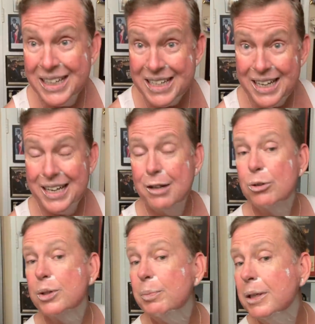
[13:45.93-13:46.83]
get
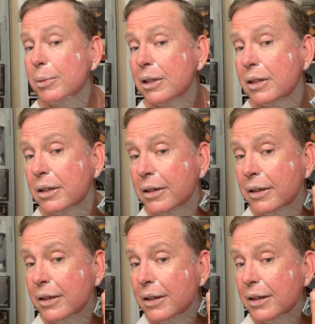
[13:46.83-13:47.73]
out with people
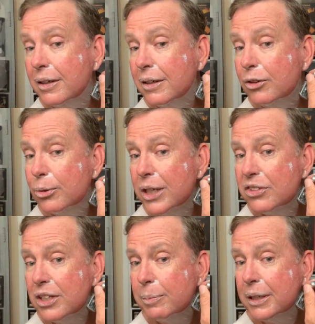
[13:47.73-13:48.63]
and
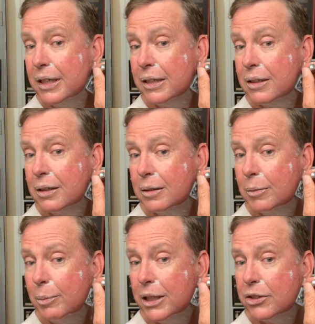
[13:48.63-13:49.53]
dress up again.
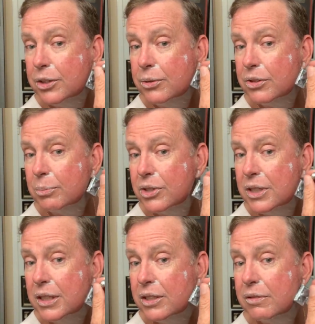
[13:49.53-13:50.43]
Maybe I'll shoot some
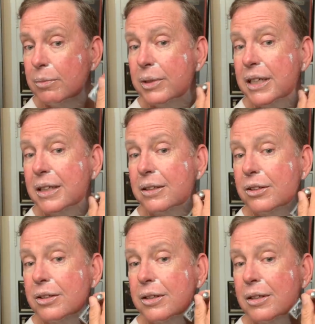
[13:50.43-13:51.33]
scenes from that.
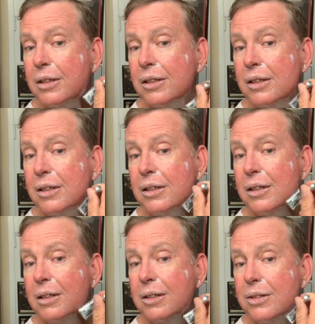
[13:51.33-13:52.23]
Just,
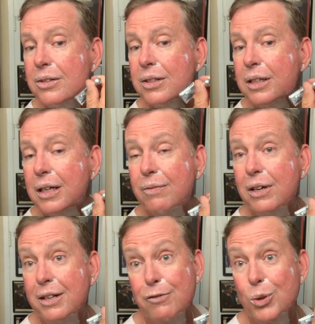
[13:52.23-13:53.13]
uh,
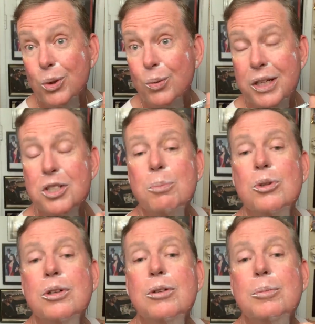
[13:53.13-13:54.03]
I never owned a white
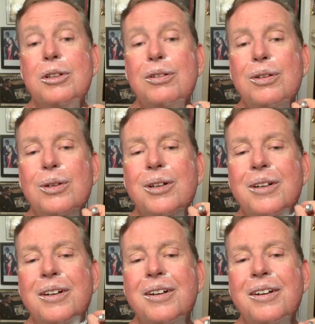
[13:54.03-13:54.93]
sport coat before.
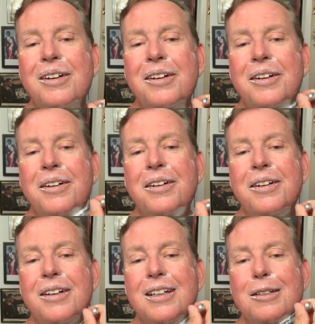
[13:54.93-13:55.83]

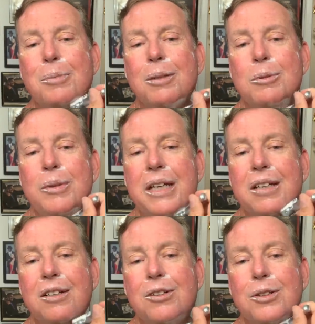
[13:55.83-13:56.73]
I'll probably get
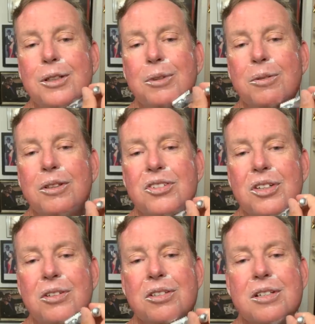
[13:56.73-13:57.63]
it dirty with
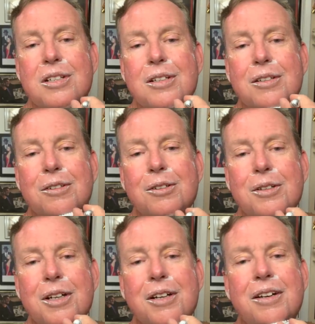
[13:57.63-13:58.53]
salsa
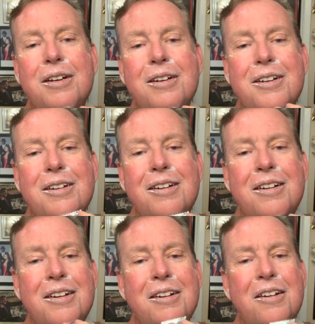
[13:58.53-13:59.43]
or uh,
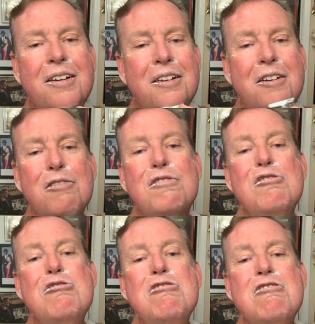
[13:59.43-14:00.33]

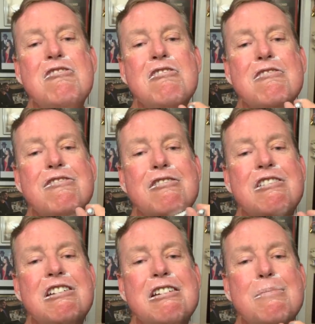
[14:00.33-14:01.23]
food in the
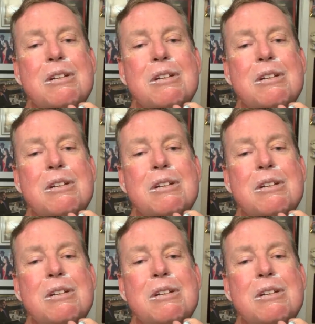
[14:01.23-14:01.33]
first ten